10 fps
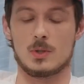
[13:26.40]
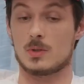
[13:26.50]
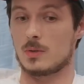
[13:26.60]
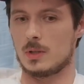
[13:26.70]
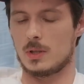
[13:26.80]

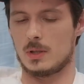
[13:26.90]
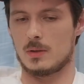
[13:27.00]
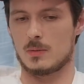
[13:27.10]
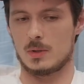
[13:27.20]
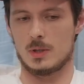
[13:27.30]
it's
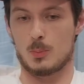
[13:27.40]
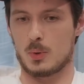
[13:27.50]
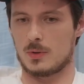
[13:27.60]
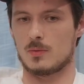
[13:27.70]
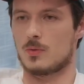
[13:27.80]
really, really
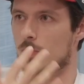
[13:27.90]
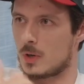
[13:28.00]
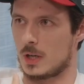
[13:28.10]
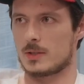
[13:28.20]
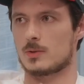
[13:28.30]
important
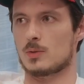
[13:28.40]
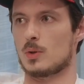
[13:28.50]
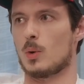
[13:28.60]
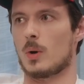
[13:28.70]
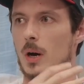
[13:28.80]
for us to
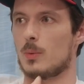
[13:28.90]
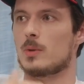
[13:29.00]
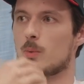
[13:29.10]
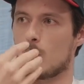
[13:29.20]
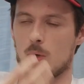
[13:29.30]
know how
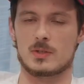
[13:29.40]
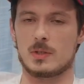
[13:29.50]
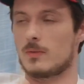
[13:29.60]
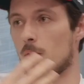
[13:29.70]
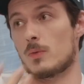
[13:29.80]
it works,
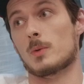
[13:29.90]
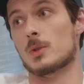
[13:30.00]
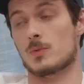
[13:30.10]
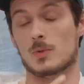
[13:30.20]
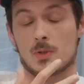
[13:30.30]
and thank you very
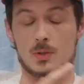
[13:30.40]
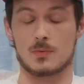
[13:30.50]
much for such